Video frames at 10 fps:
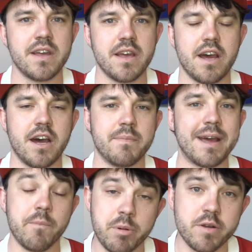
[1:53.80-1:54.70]

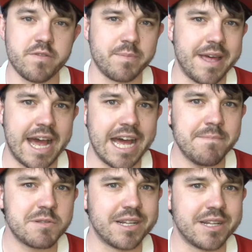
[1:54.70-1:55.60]
output from the Habs.
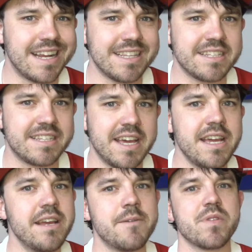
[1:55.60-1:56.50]
But at the end of the day,
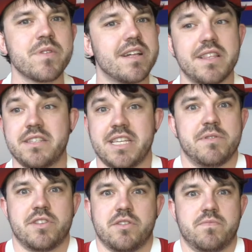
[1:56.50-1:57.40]
the
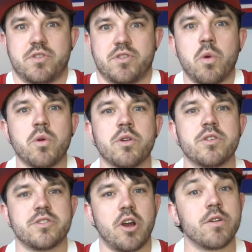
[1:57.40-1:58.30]
team's scorers
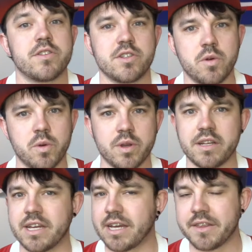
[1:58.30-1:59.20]
aren't scoring.
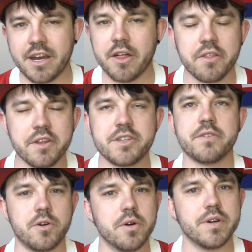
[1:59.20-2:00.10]
Like, I think other than
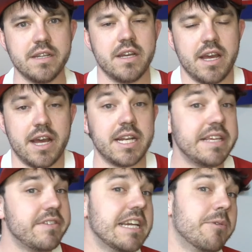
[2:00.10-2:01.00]
Toffoli, and even
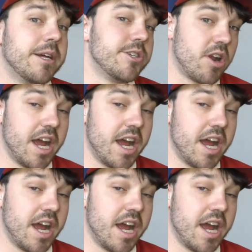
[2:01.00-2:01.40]
he went dry